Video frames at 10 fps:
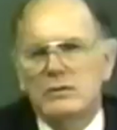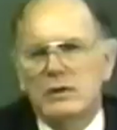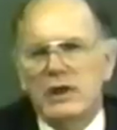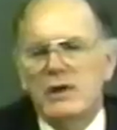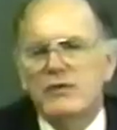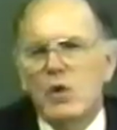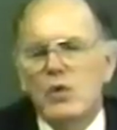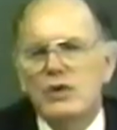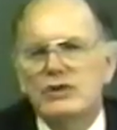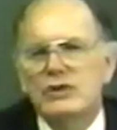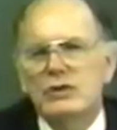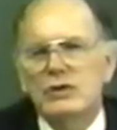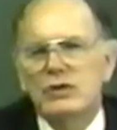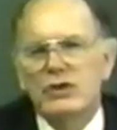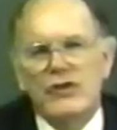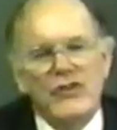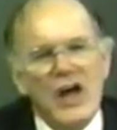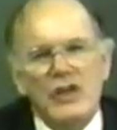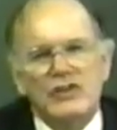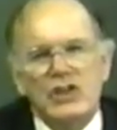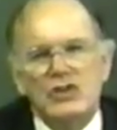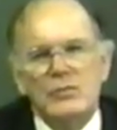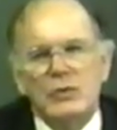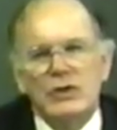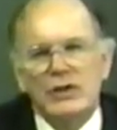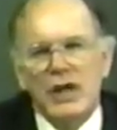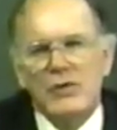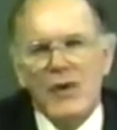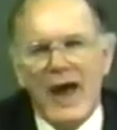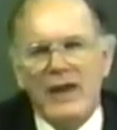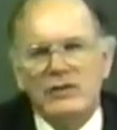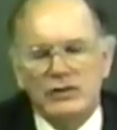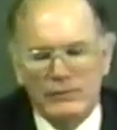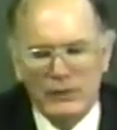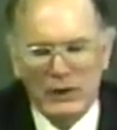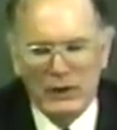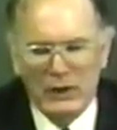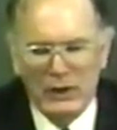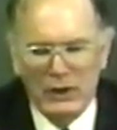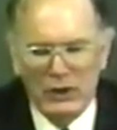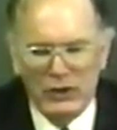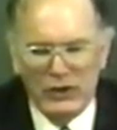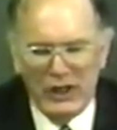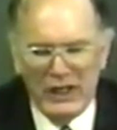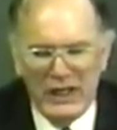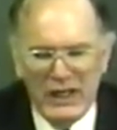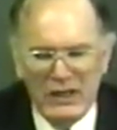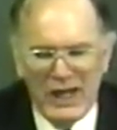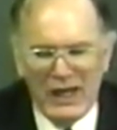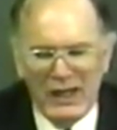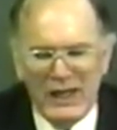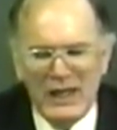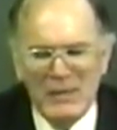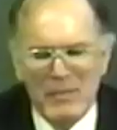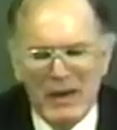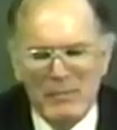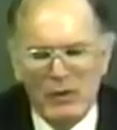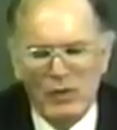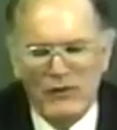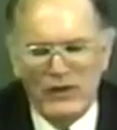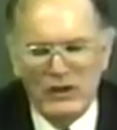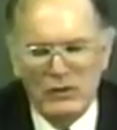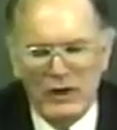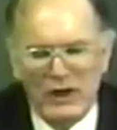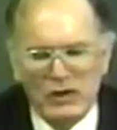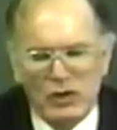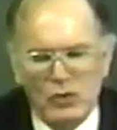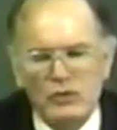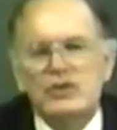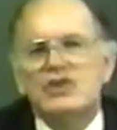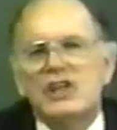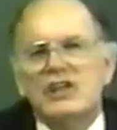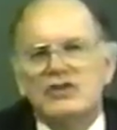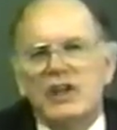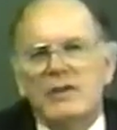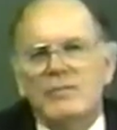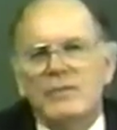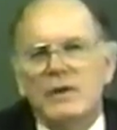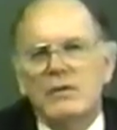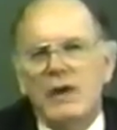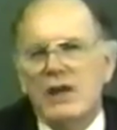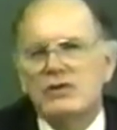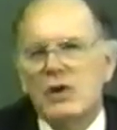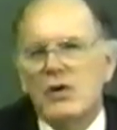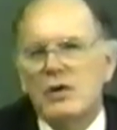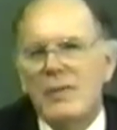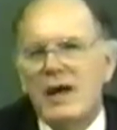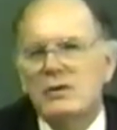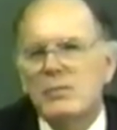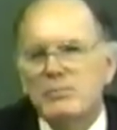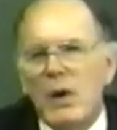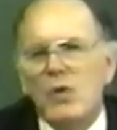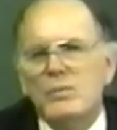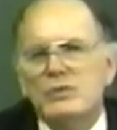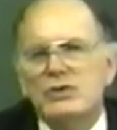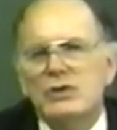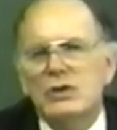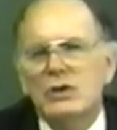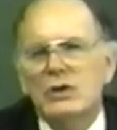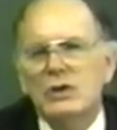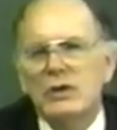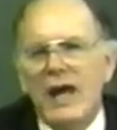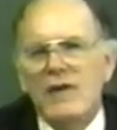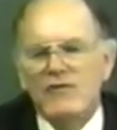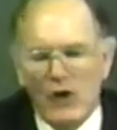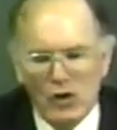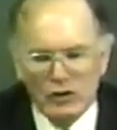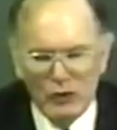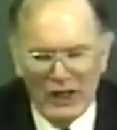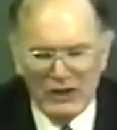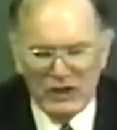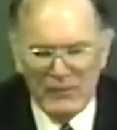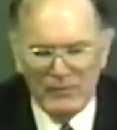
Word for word: then, of course, Catholicism could not arise to the end that he may be revealed in his own season. That's talking about the popes, that false religion.